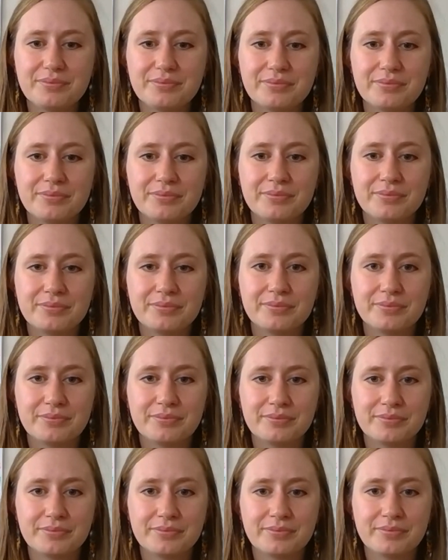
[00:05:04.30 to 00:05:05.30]

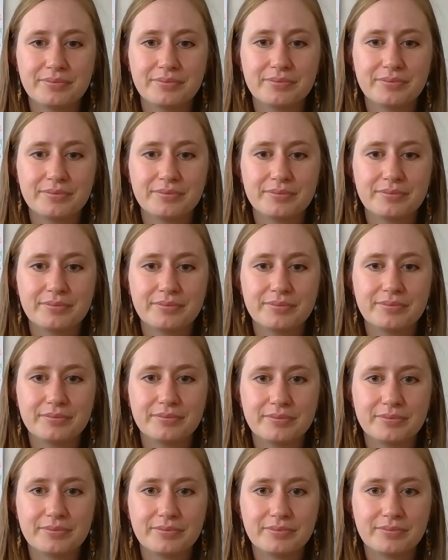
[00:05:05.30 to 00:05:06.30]

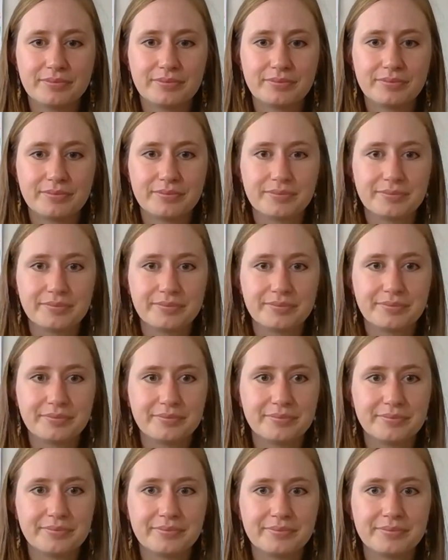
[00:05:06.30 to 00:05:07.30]

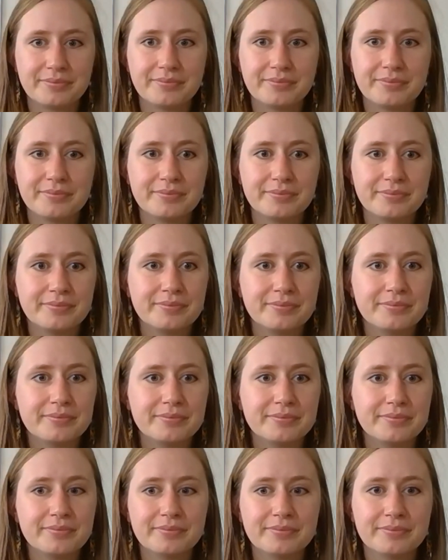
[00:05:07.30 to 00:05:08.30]

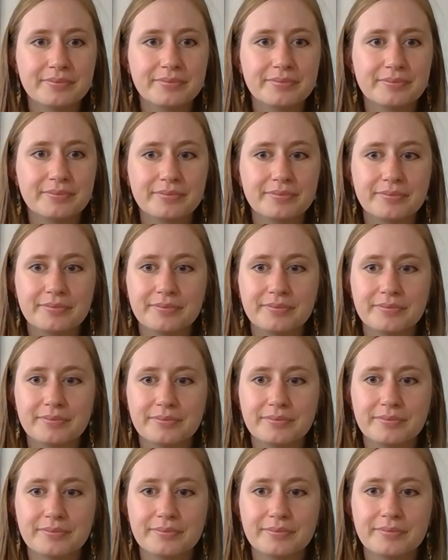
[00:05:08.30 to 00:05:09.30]

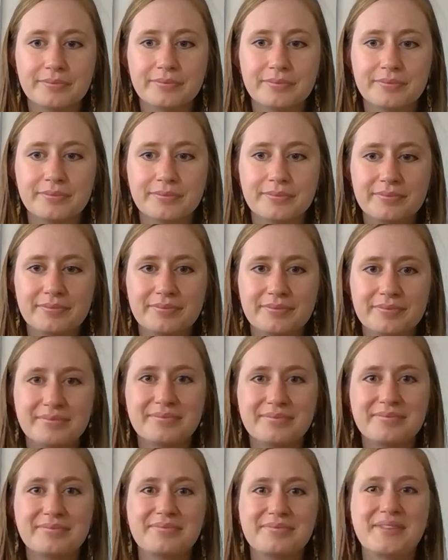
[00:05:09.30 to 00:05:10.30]

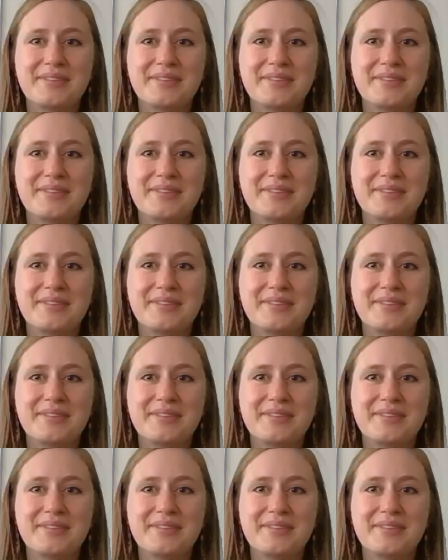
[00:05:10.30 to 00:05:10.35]
(no one is talking)